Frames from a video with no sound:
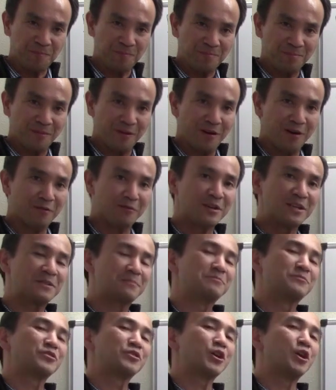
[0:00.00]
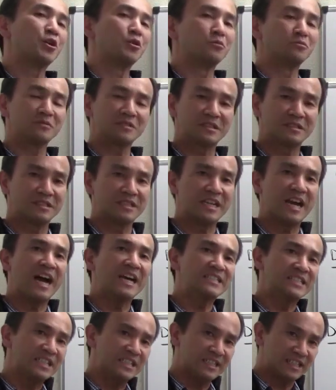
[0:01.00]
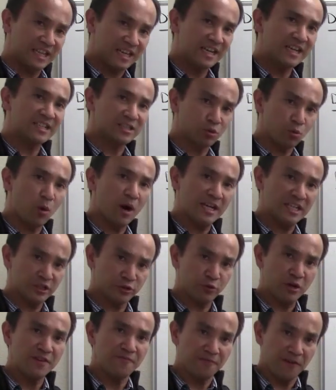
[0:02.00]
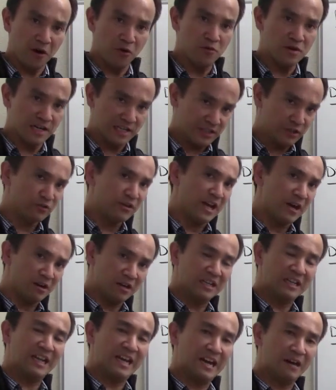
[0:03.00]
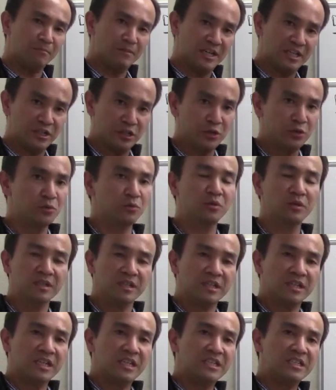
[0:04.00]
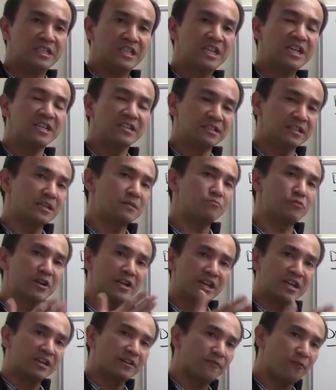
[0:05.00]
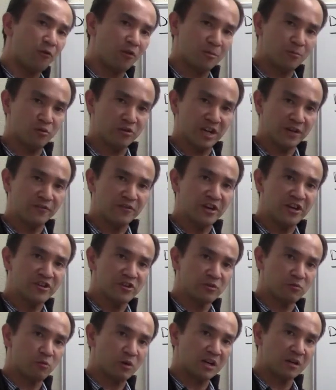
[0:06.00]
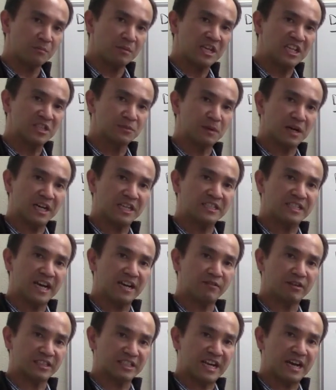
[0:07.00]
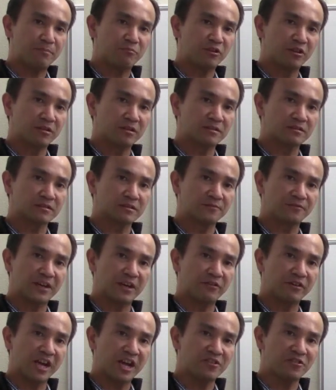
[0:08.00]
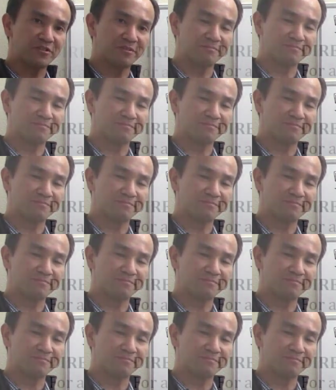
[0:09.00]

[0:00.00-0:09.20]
Alright, so the idea here is quite straightforward. So now allow me to indeed bring in the formal definition of what it means by direct variation.